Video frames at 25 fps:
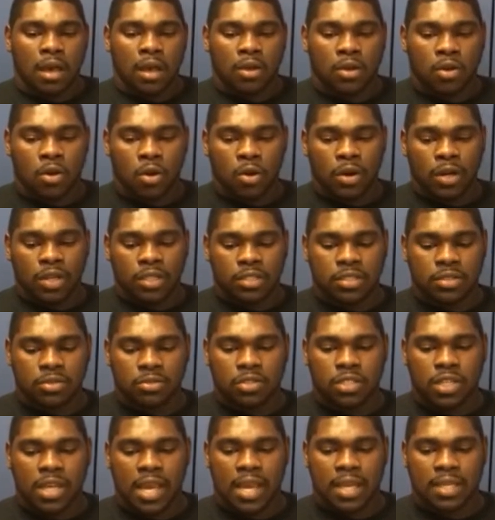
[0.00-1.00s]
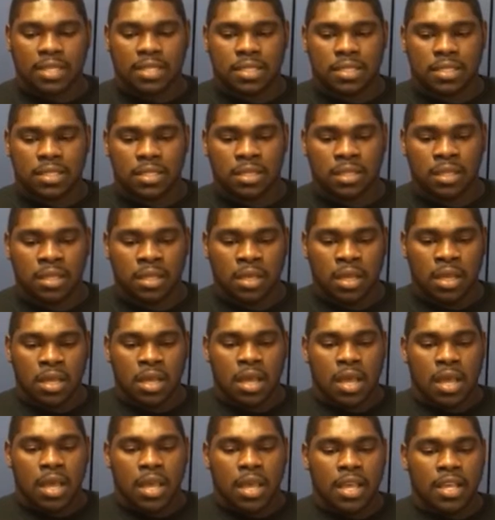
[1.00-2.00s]
According to Jackson,
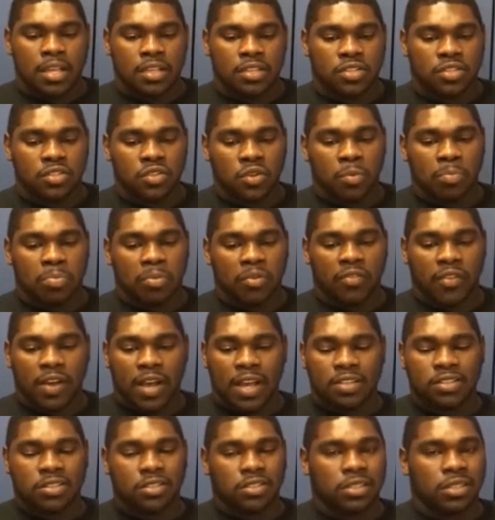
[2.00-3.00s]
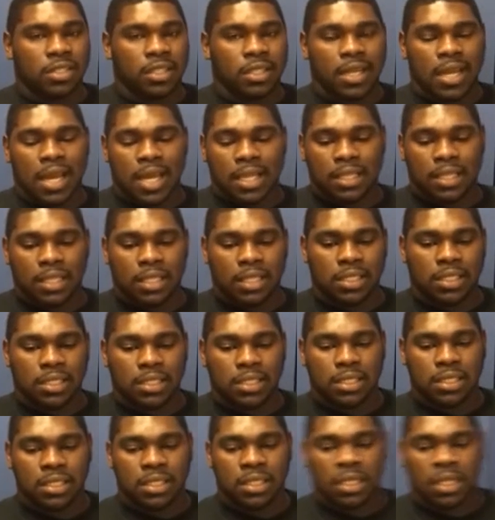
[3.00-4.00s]
his supervisors did not
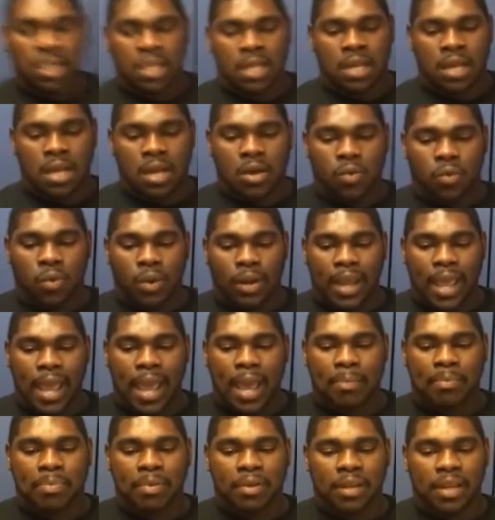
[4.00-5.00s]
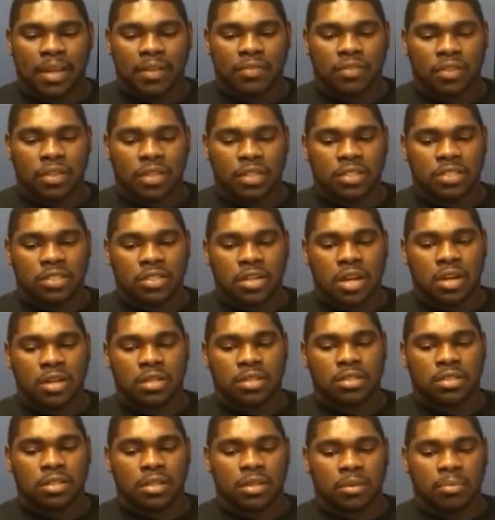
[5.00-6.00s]
listen. What happened after he
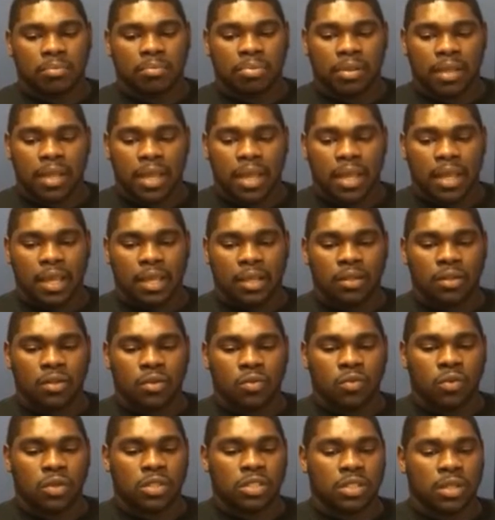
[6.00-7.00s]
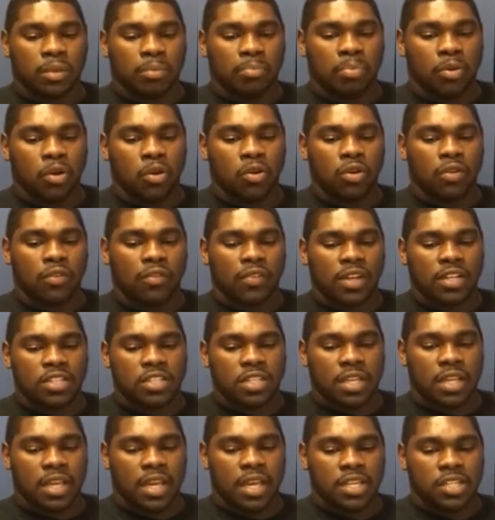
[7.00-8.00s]
started to complain was the Board of
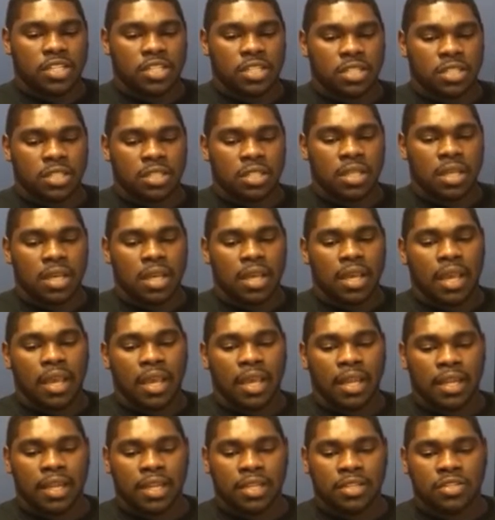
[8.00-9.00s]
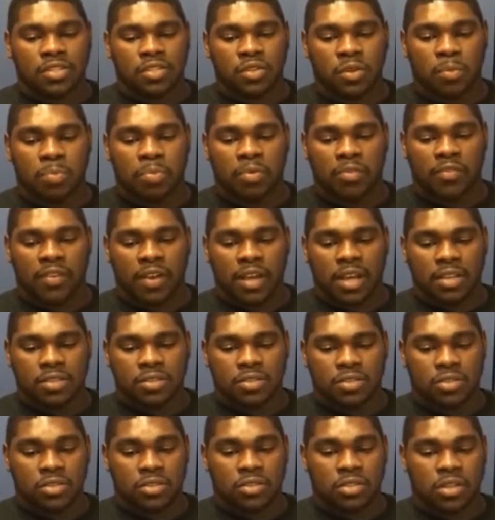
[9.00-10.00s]
Education and his
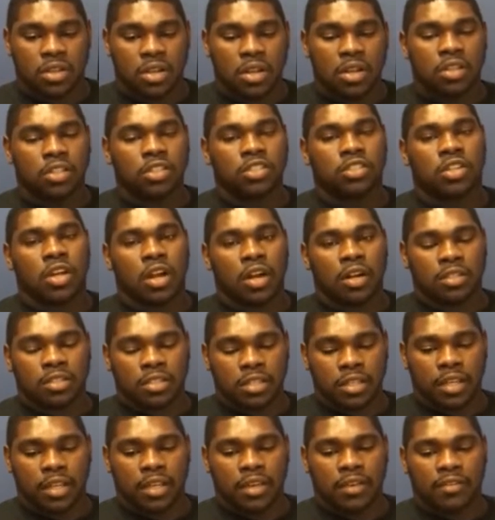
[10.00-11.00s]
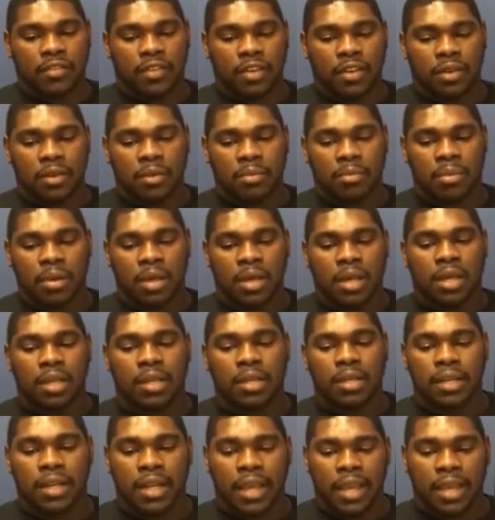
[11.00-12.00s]
supervisors started to give him
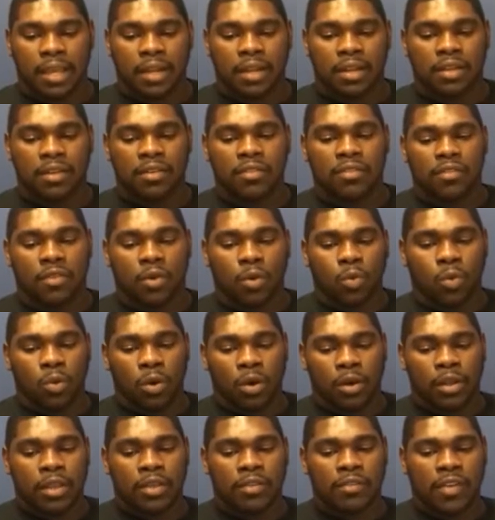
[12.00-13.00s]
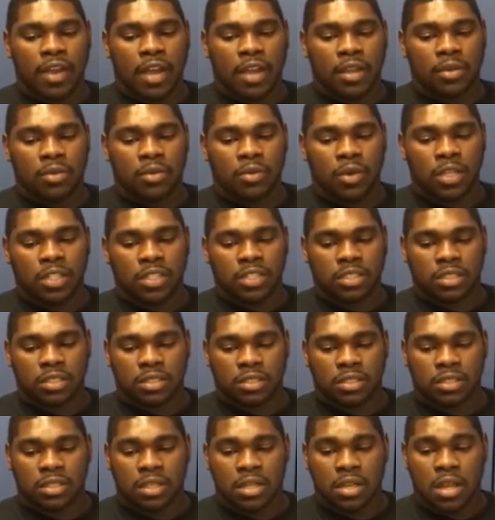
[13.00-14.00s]
negative work
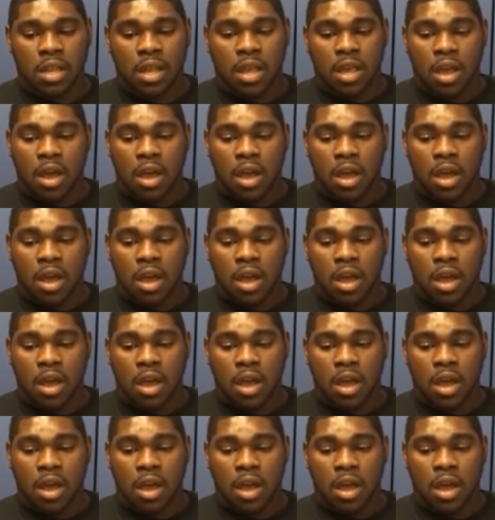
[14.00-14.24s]
evaluations.